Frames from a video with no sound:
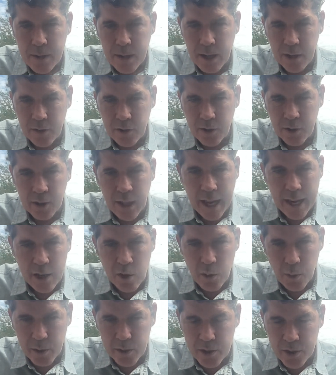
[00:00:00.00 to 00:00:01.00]
and the
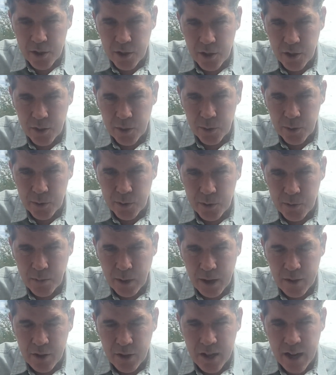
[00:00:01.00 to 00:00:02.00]
language used
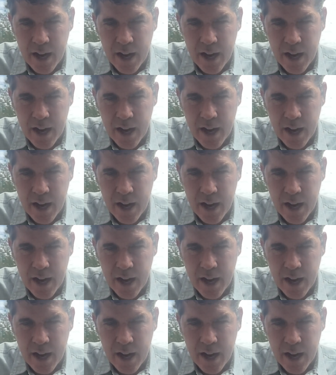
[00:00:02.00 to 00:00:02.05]
by the